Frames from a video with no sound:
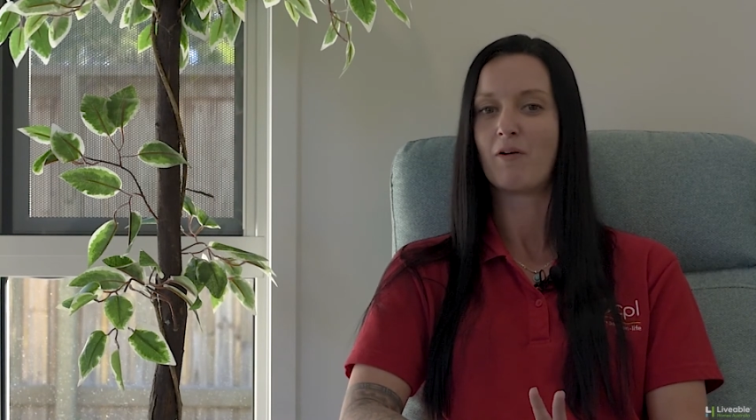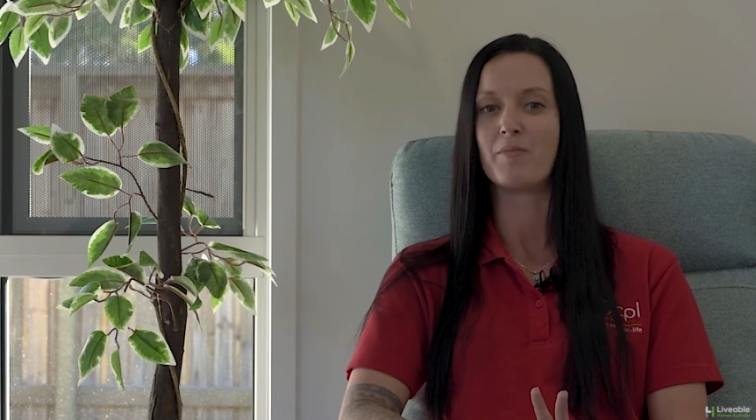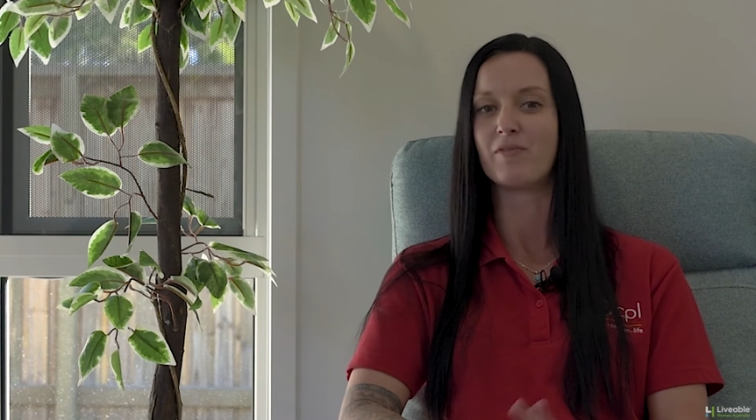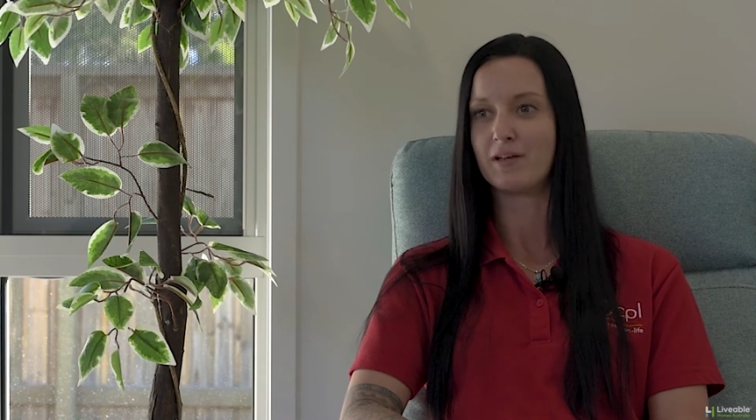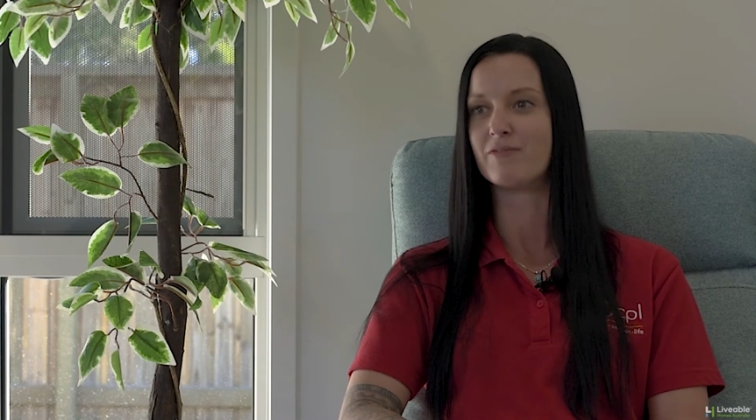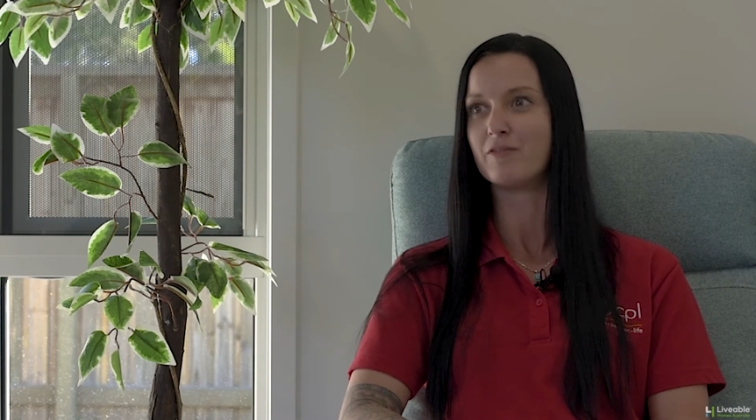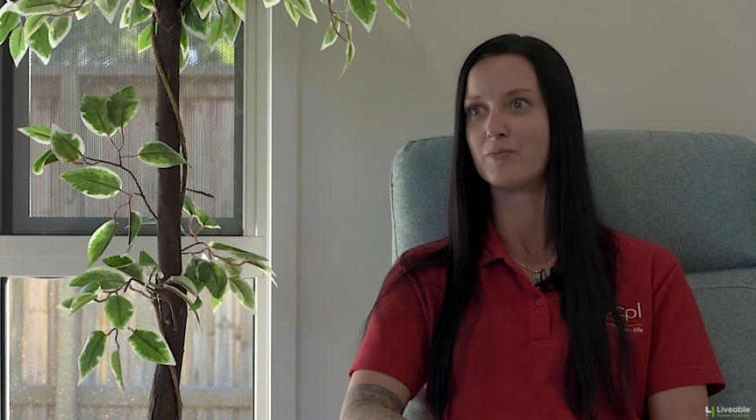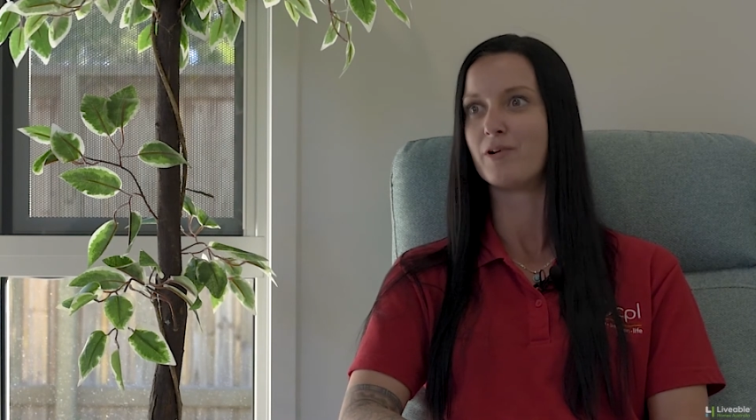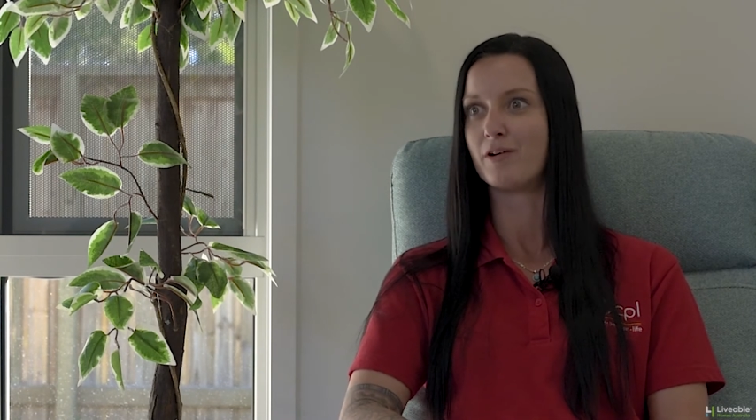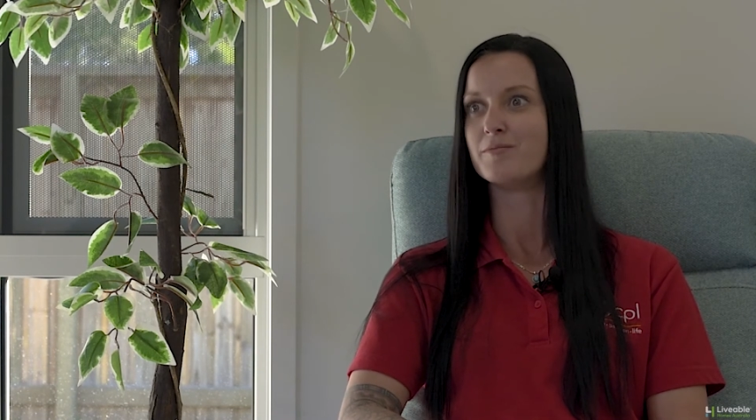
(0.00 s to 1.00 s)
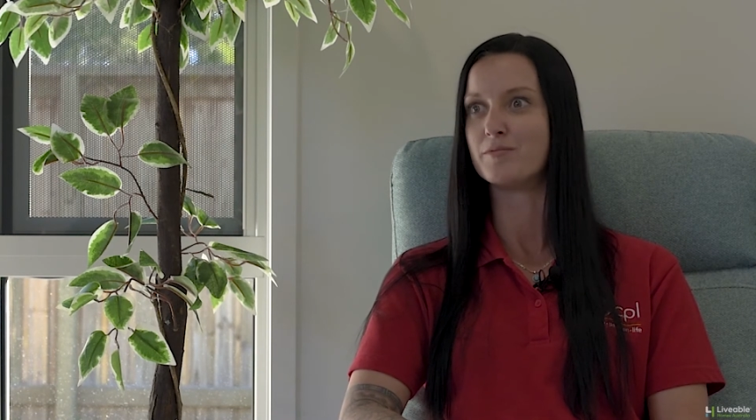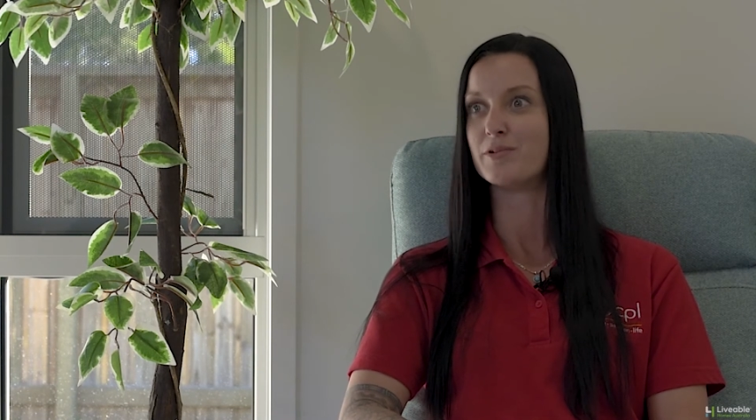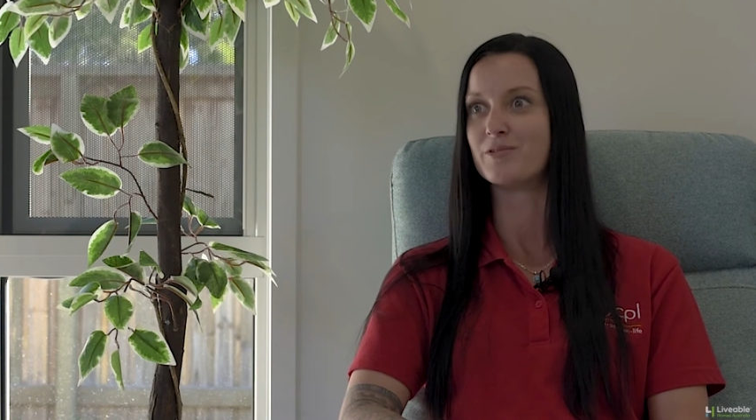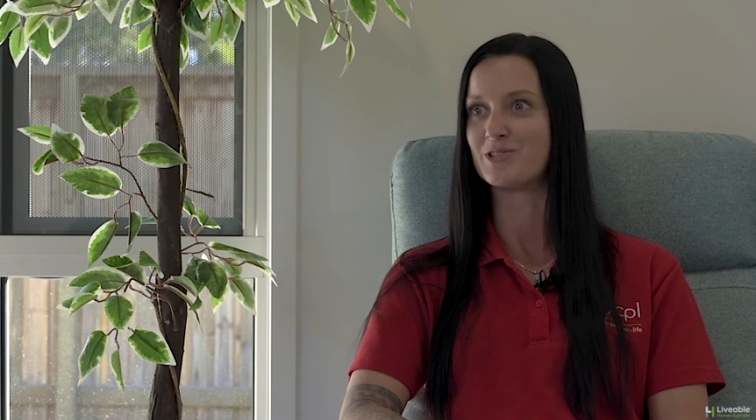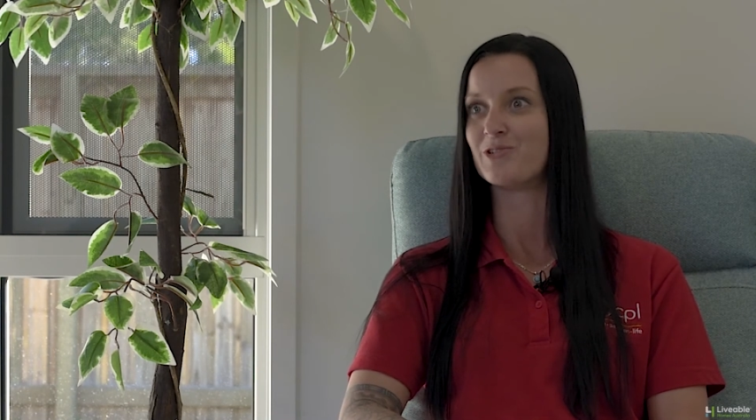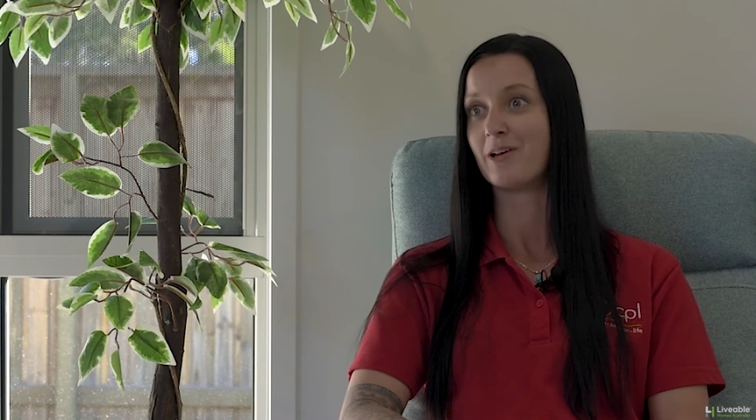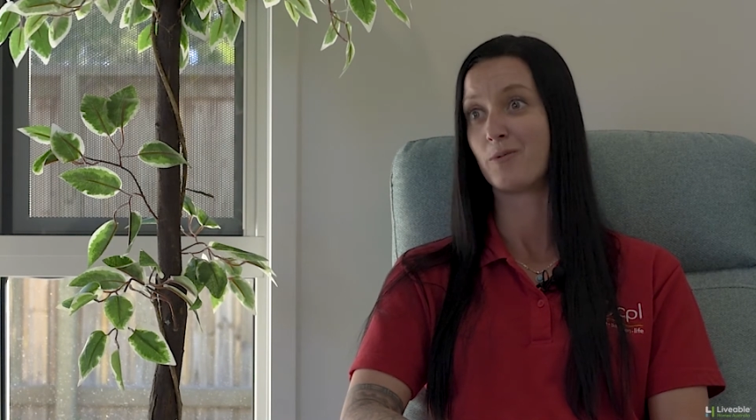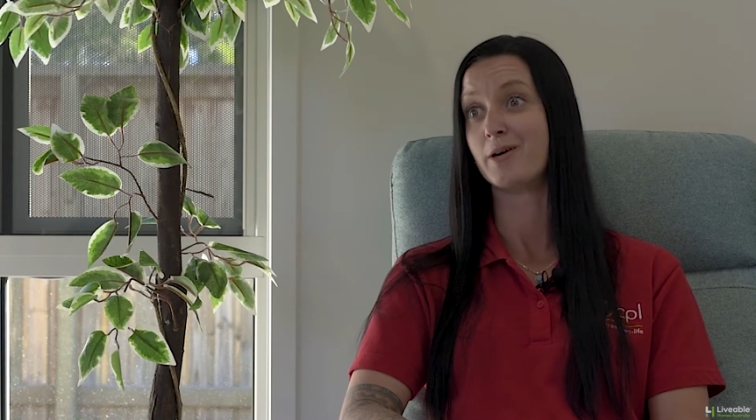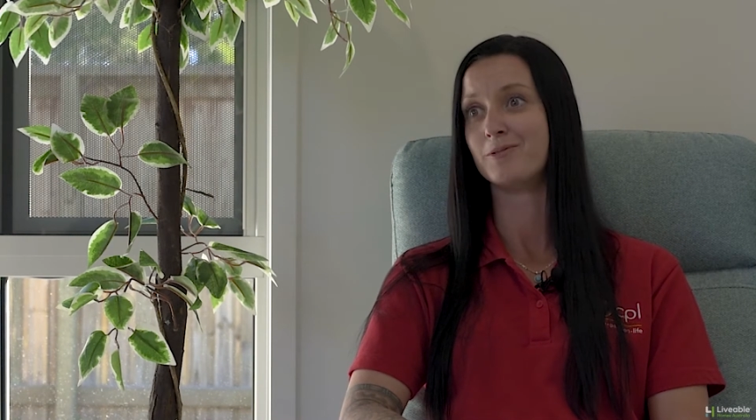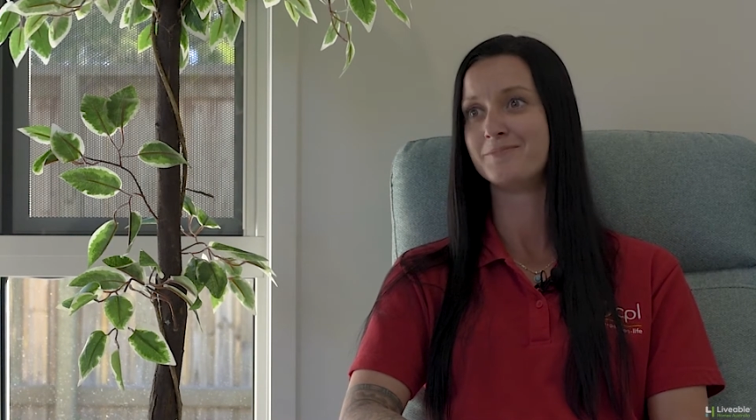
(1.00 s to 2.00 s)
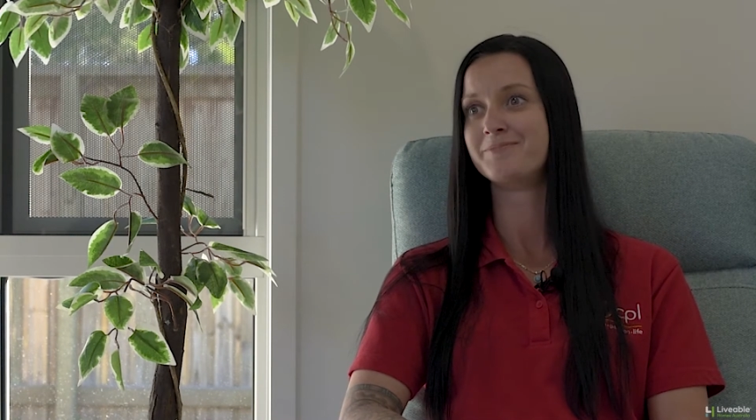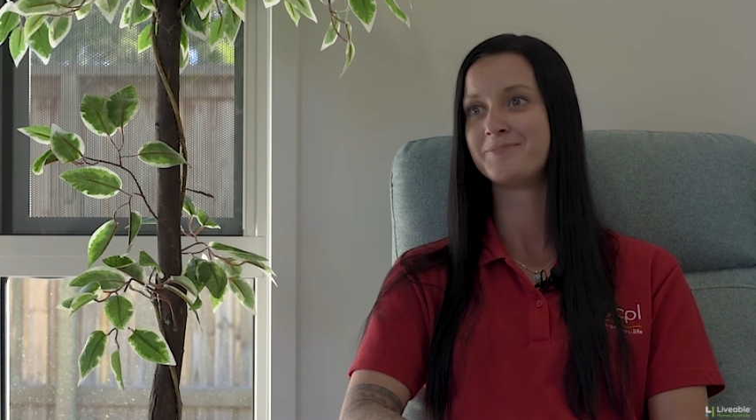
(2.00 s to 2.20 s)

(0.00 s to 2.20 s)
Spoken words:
I believe that home builders do that well.